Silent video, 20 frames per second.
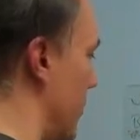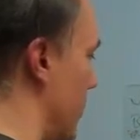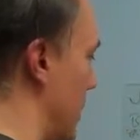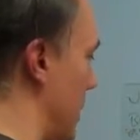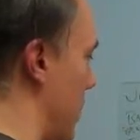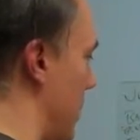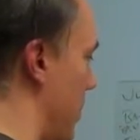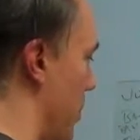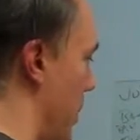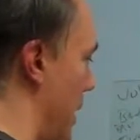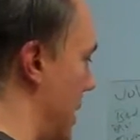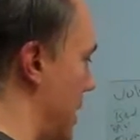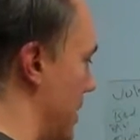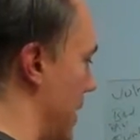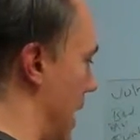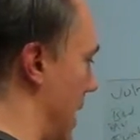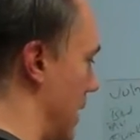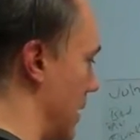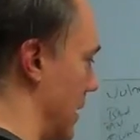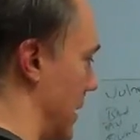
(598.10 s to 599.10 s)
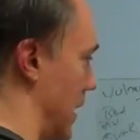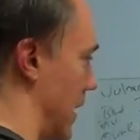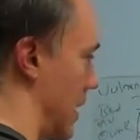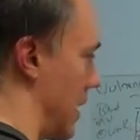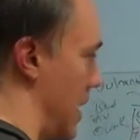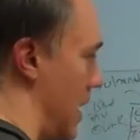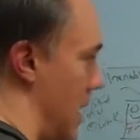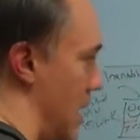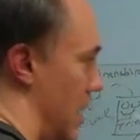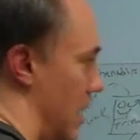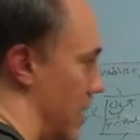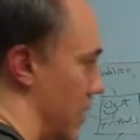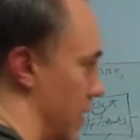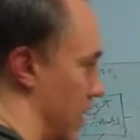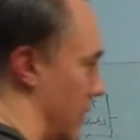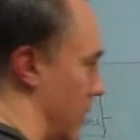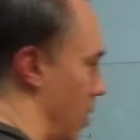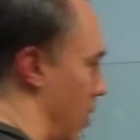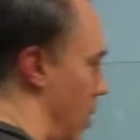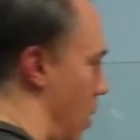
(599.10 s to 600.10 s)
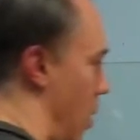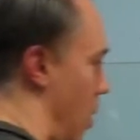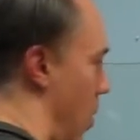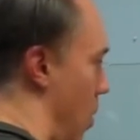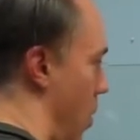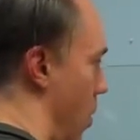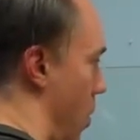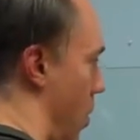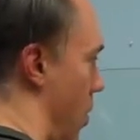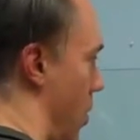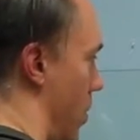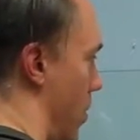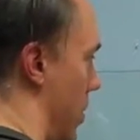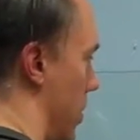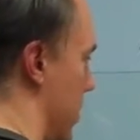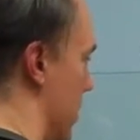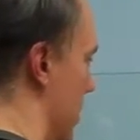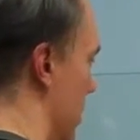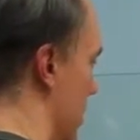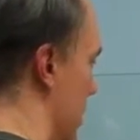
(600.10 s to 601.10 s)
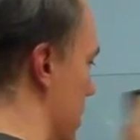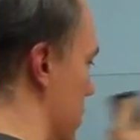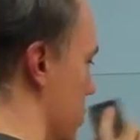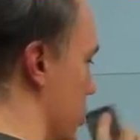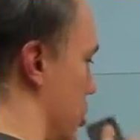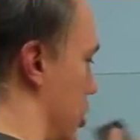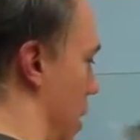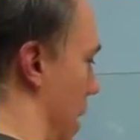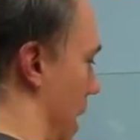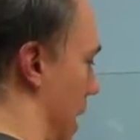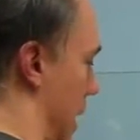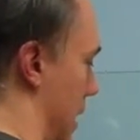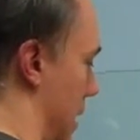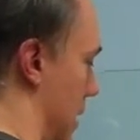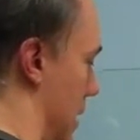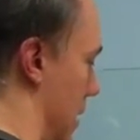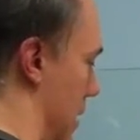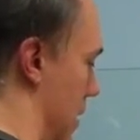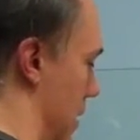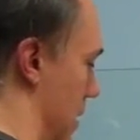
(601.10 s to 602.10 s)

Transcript: If we can break that link, then the whole chain